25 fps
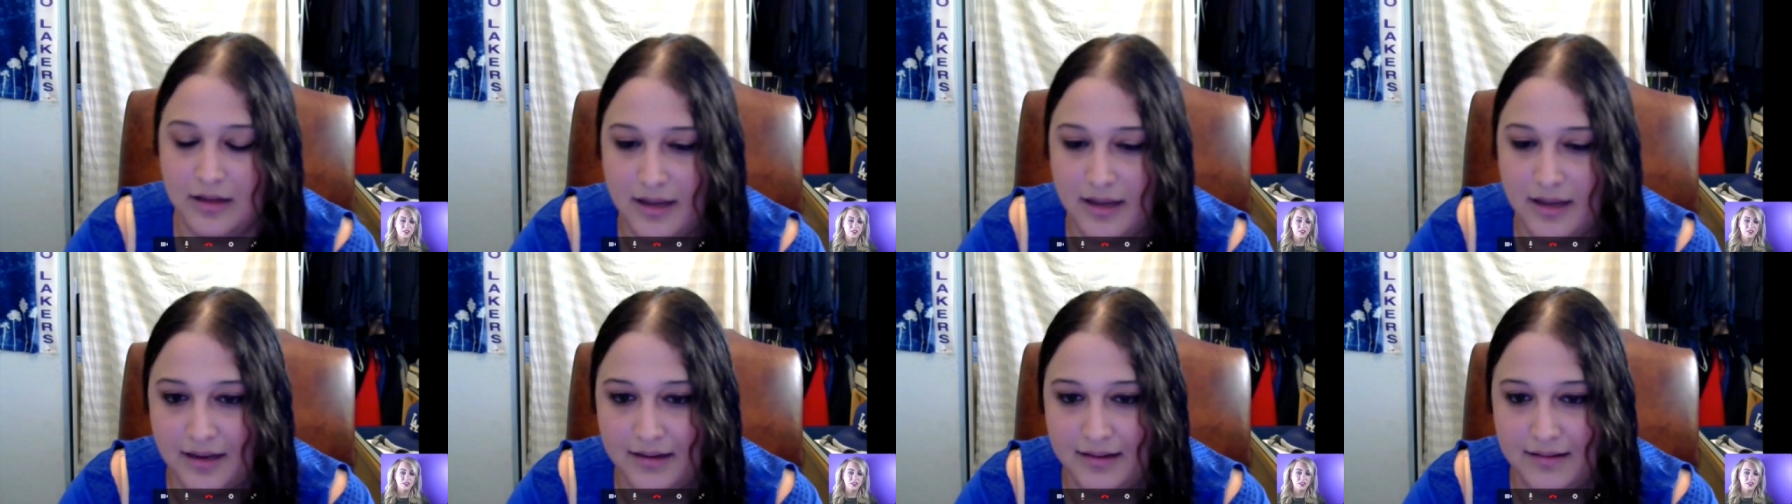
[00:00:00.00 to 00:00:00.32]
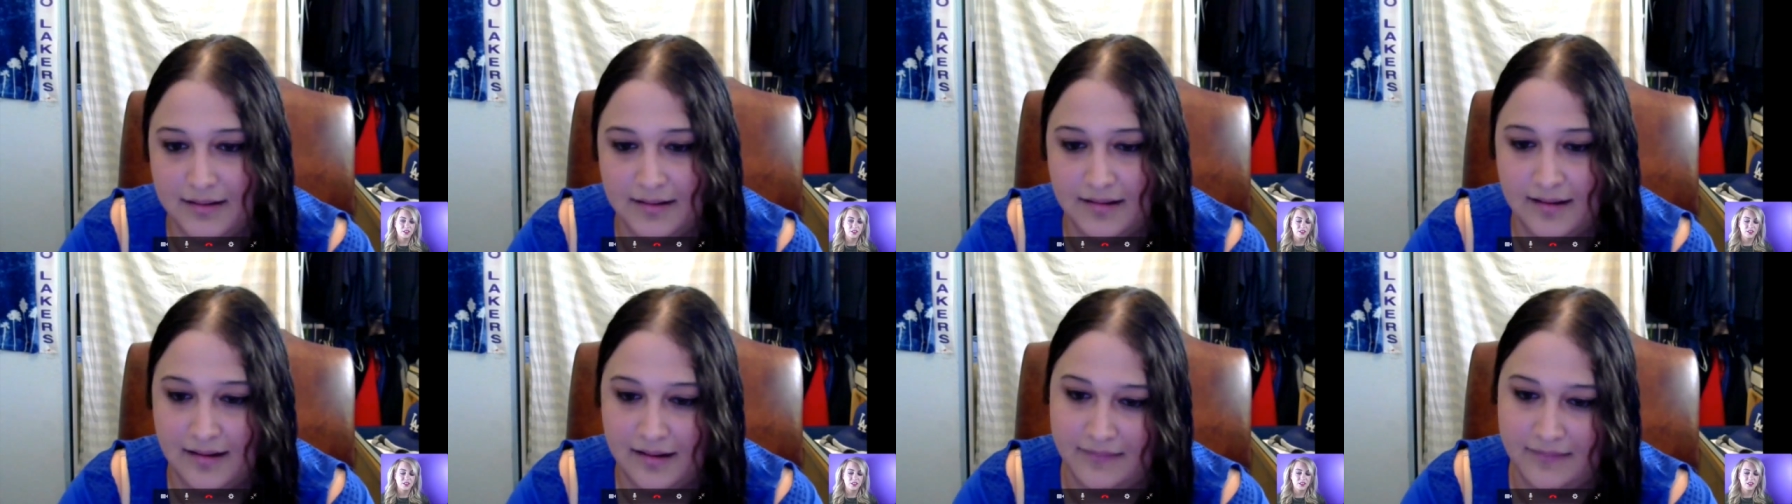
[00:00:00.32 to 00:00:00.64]

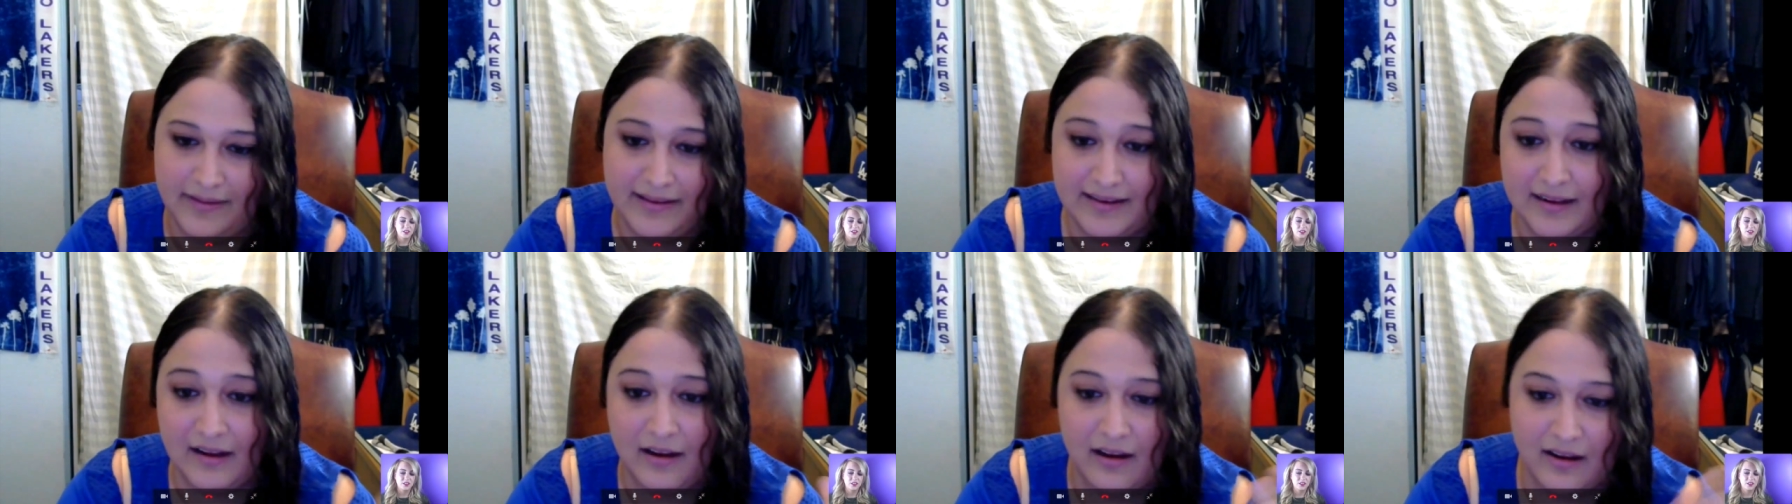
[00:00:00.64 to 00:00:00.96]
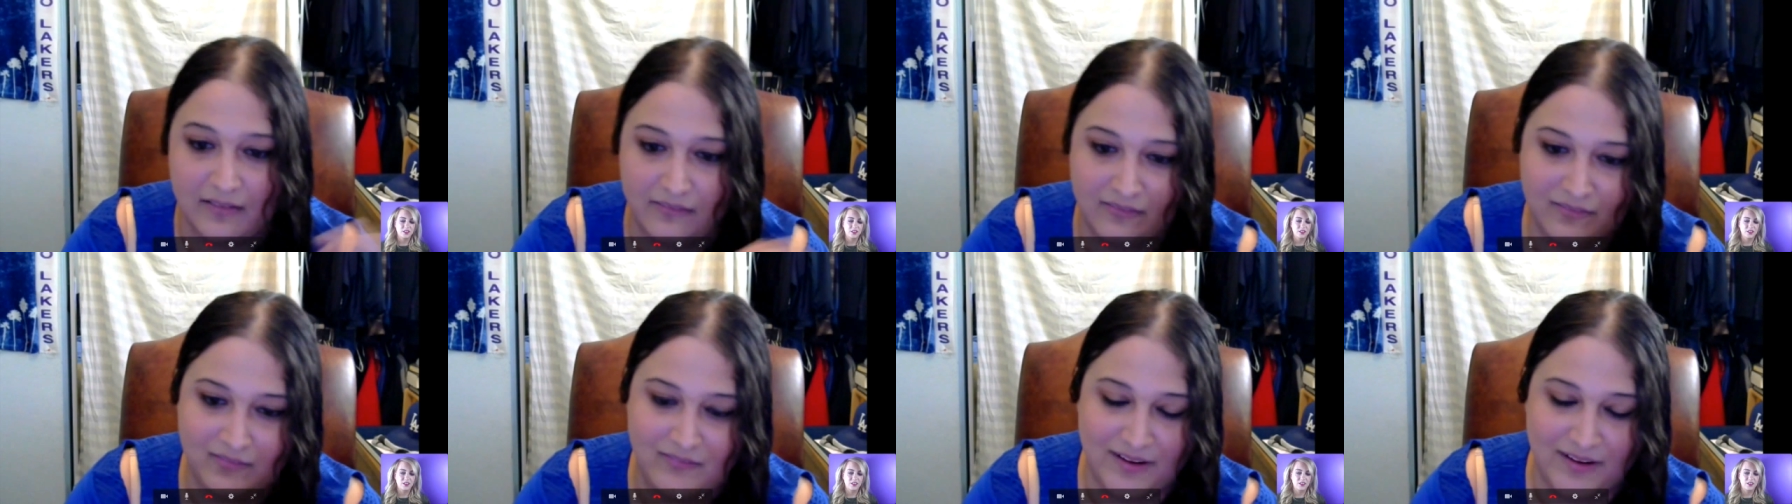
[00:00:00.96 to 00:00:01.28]
and I that's how
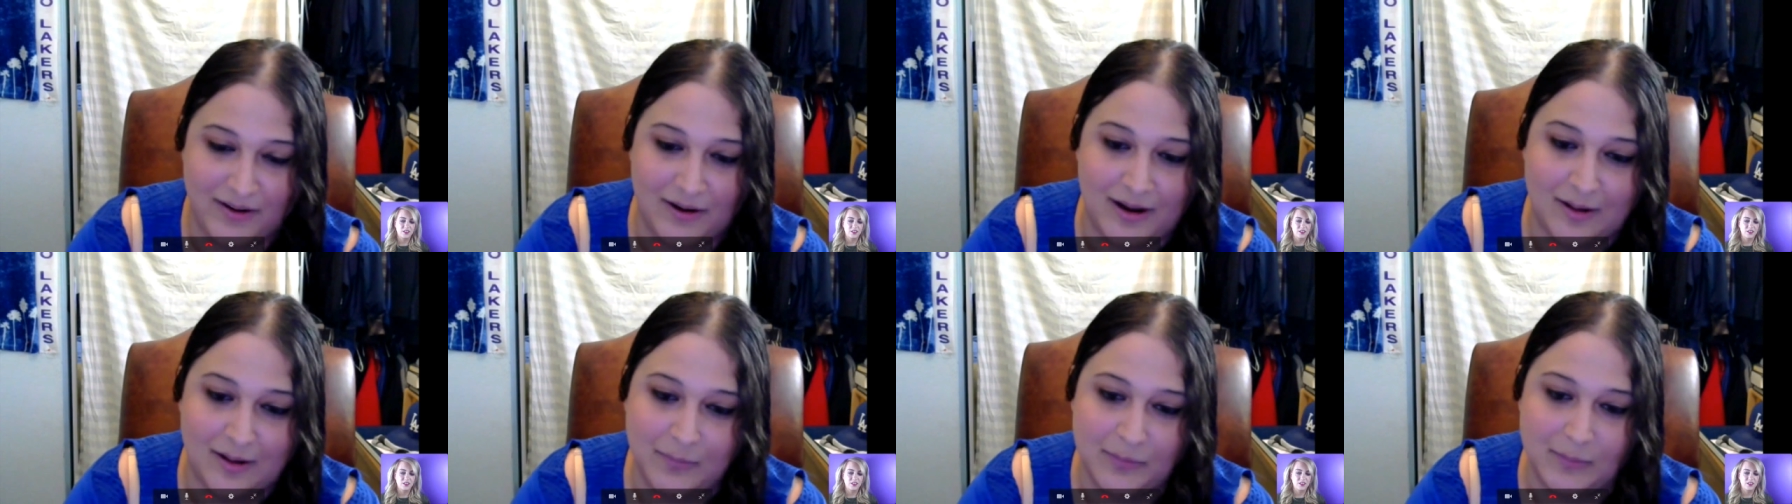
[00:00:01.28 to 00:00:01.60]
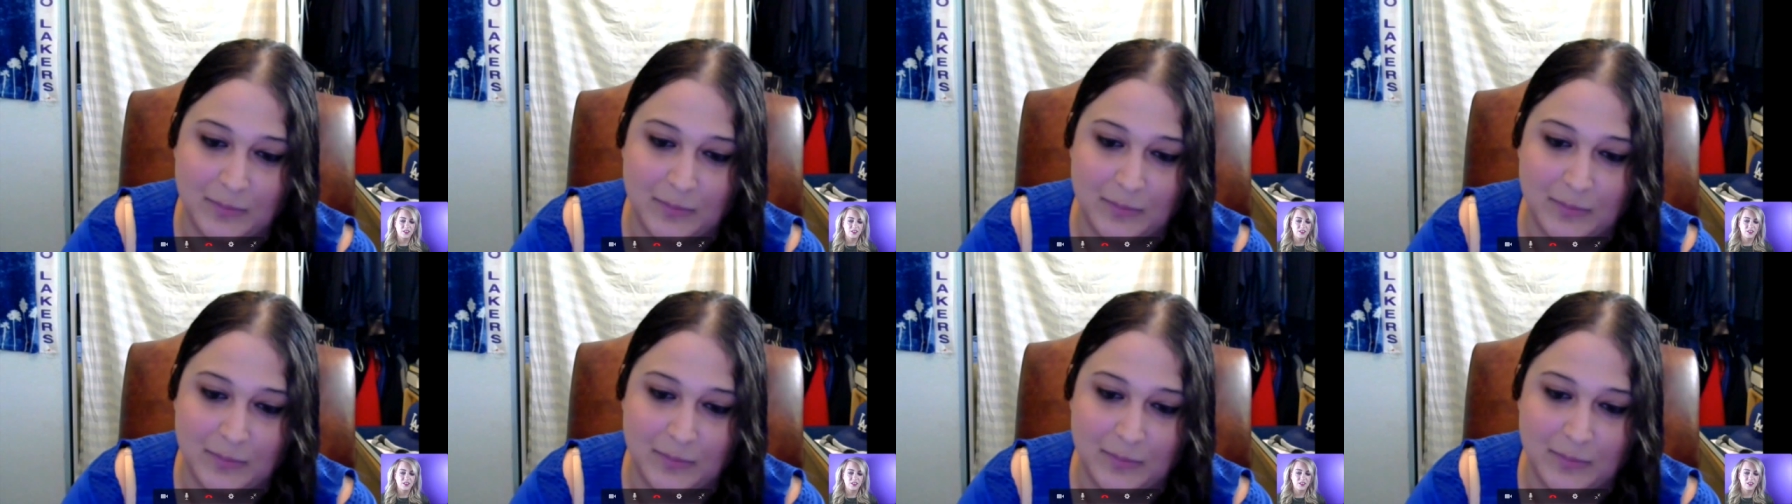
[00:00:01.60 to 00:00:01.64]
I figure out